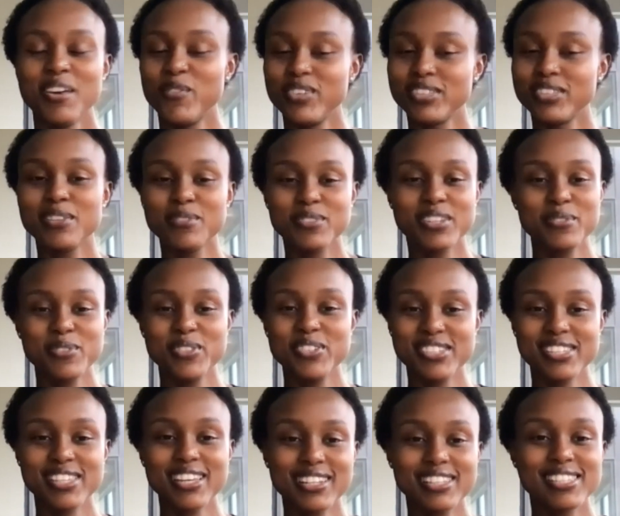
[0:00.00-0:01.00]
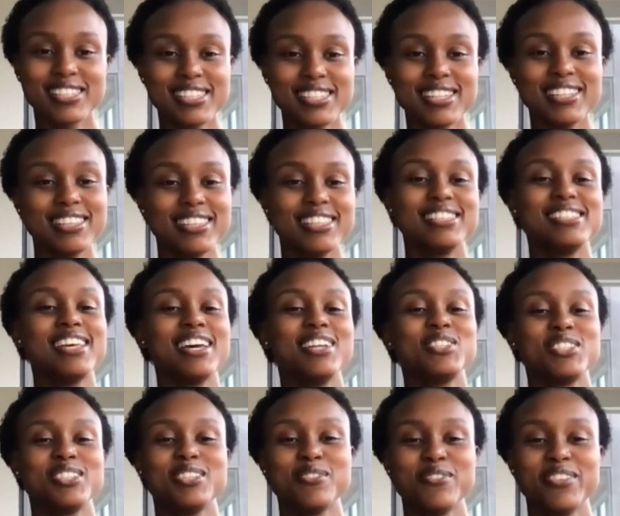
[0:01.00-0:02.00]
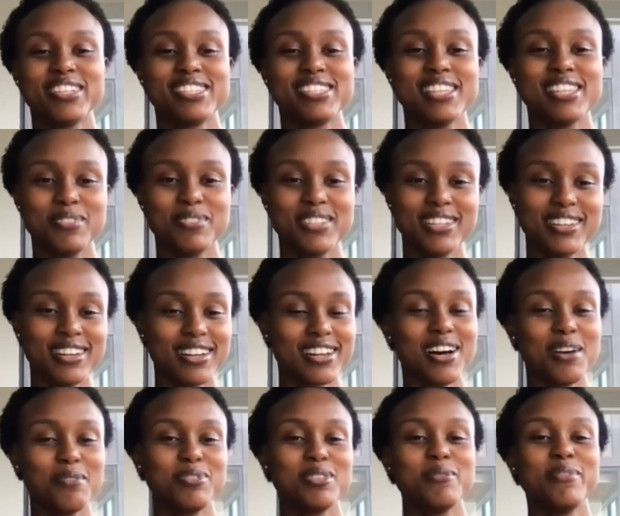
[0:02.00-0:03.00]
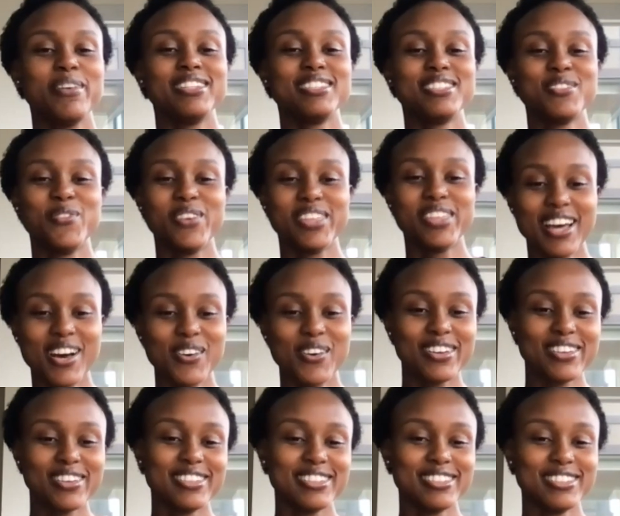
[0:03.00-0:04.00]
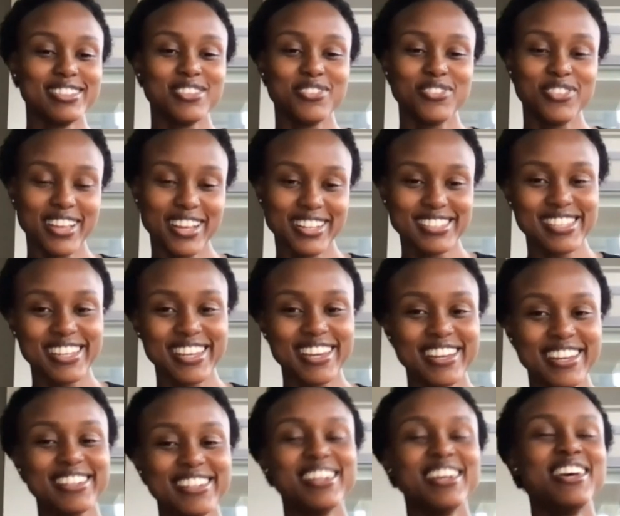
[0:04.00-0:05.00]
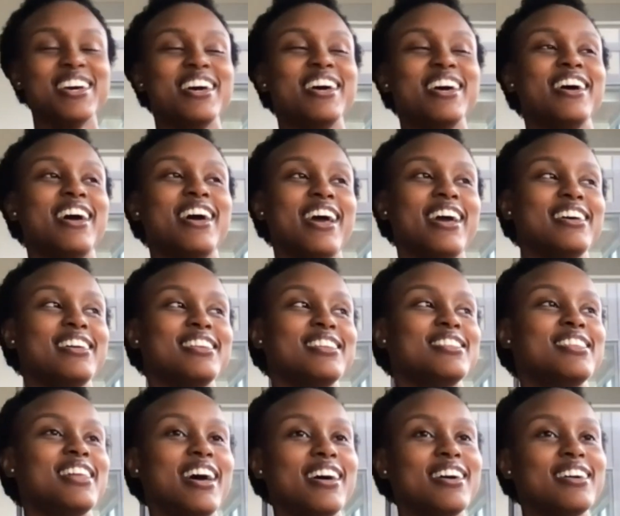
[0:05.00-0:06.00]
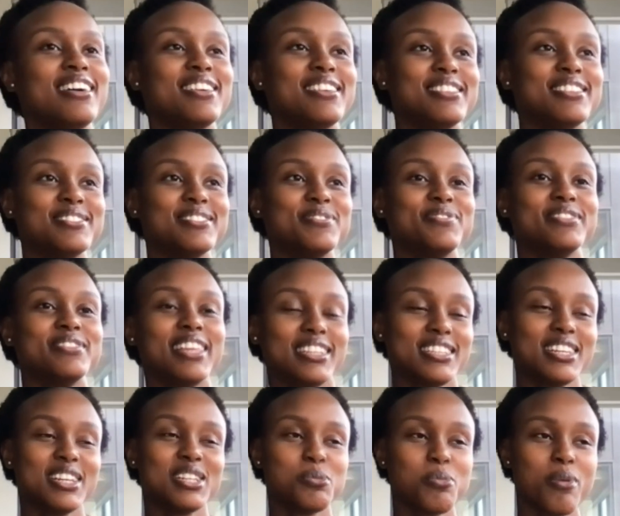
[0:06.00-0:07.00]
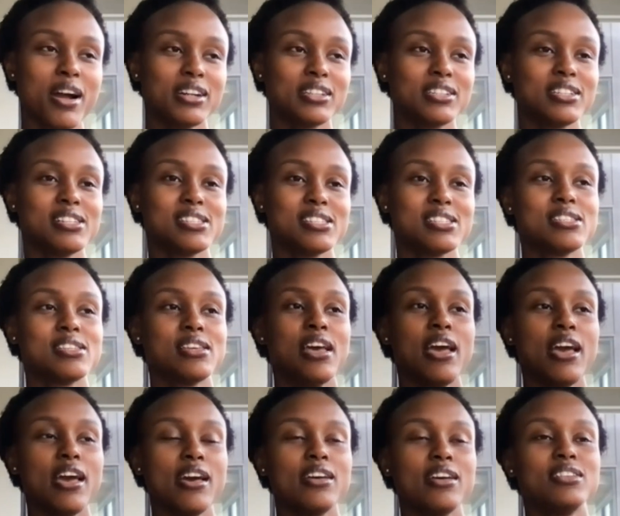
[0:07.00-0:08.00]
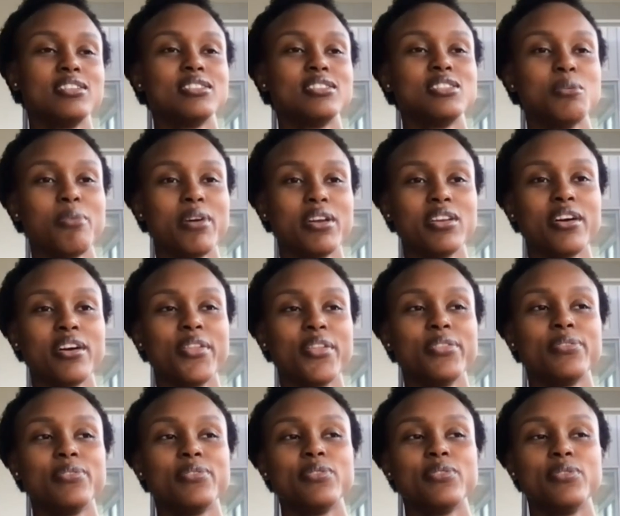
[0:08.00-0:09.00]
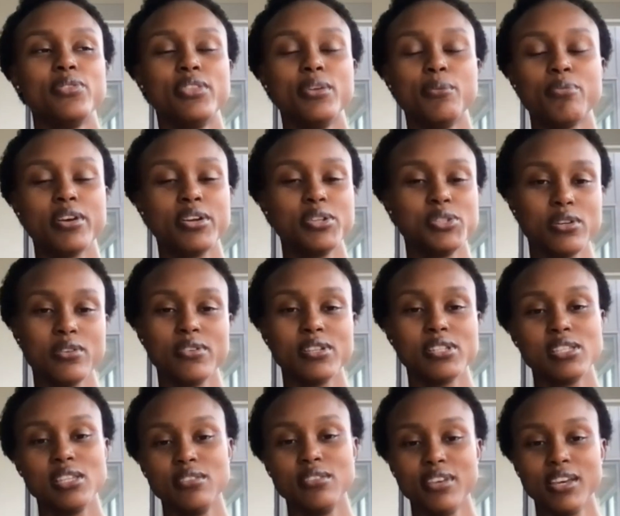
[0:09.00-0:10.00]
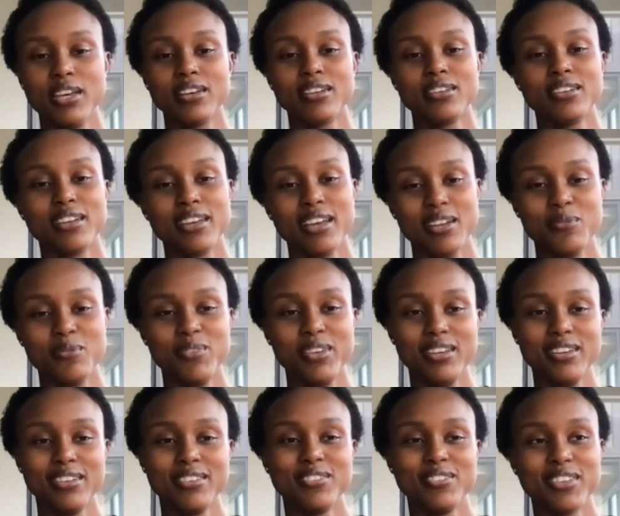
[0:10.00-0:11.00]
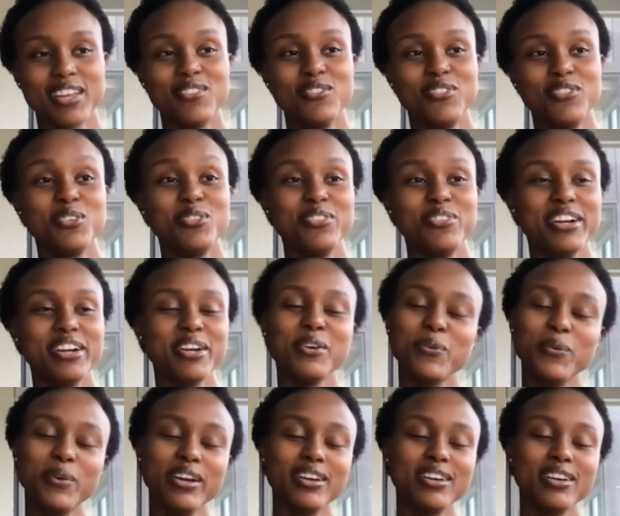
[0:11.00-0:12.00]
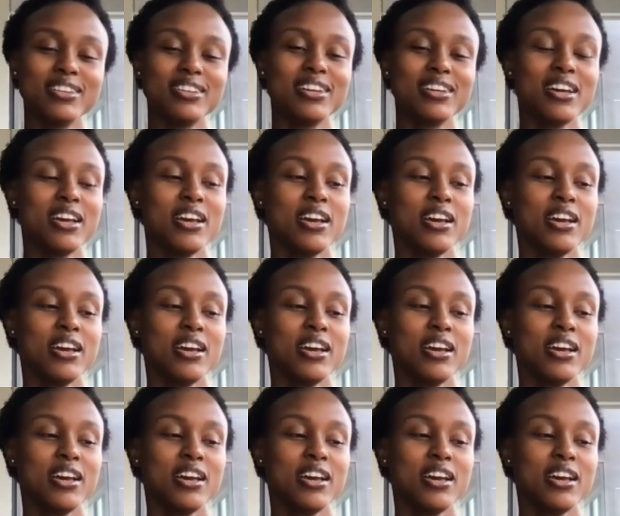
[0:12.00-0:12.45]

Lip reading: But sometimes you just got to sit in the tension of accepting a compliment without deflecting it. And that takes practice. And depending on the praise you're receiving can feel very weird.